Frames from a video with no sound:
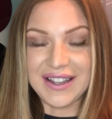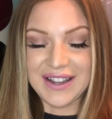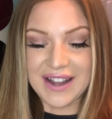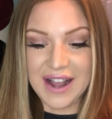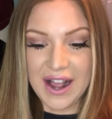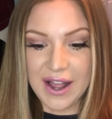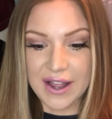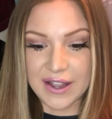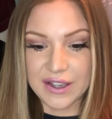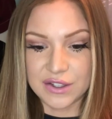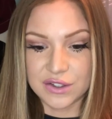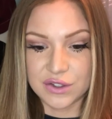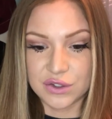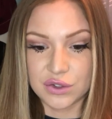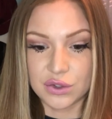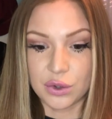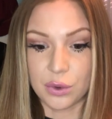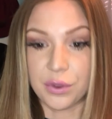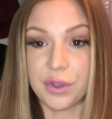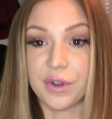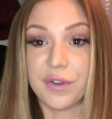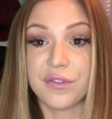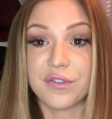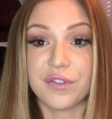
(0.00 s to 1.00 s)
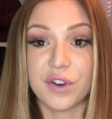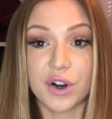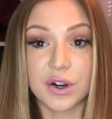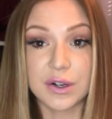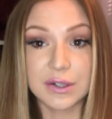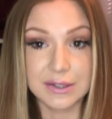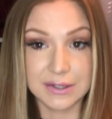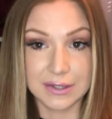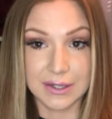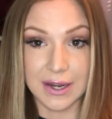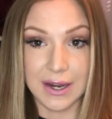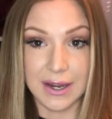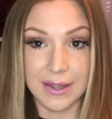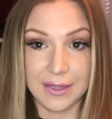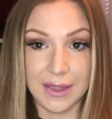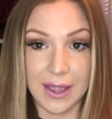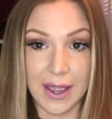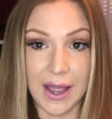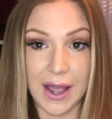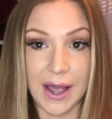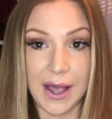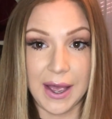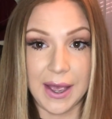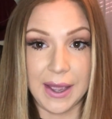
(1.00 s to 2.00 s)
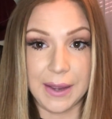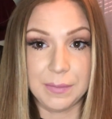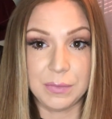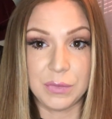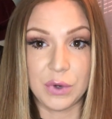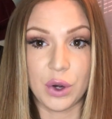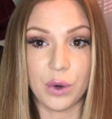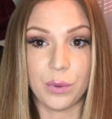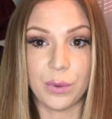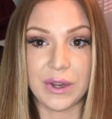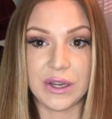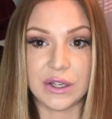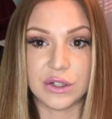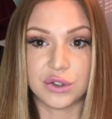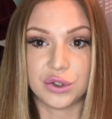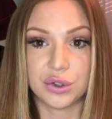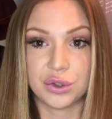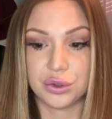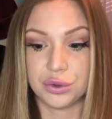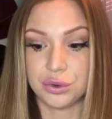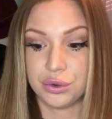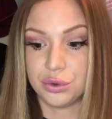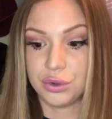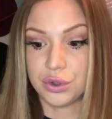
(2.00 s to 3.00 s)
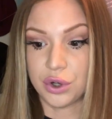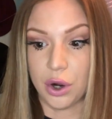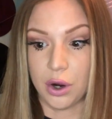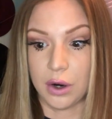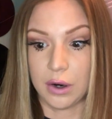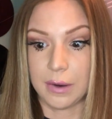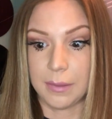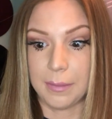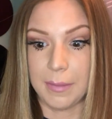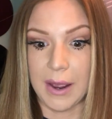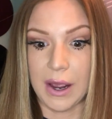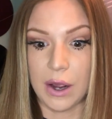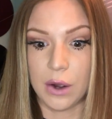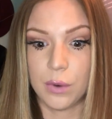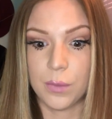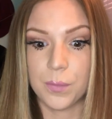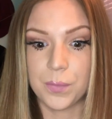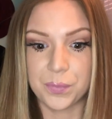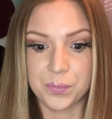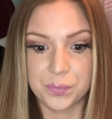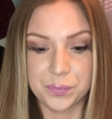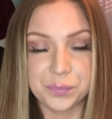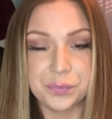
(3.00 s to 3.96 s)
guys, so the first thing that I'm going to talk about